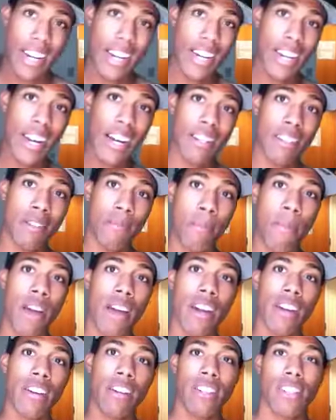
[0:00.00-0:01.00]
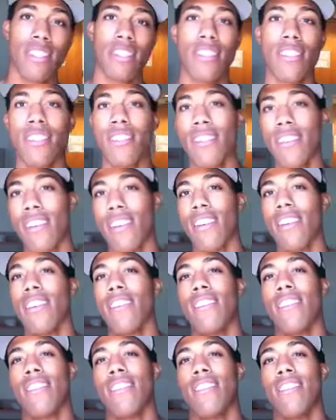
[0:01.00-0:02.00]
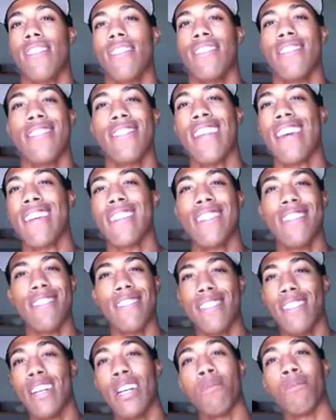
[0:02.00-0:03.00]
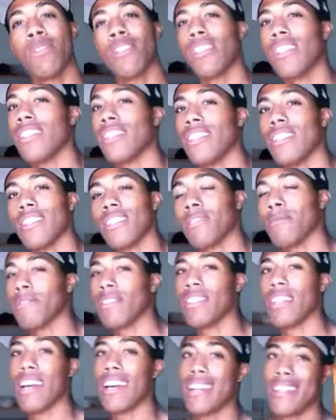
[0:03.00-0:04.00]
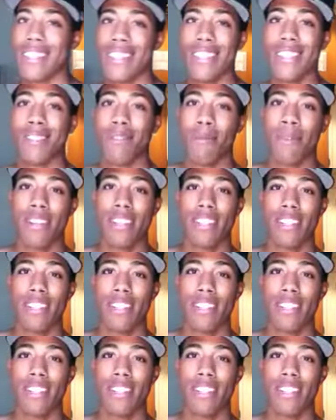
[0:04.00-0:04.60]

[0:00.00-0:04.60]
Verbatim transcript: in and out the barracks. It's like little dumb shit. You know I mean, like shit don't make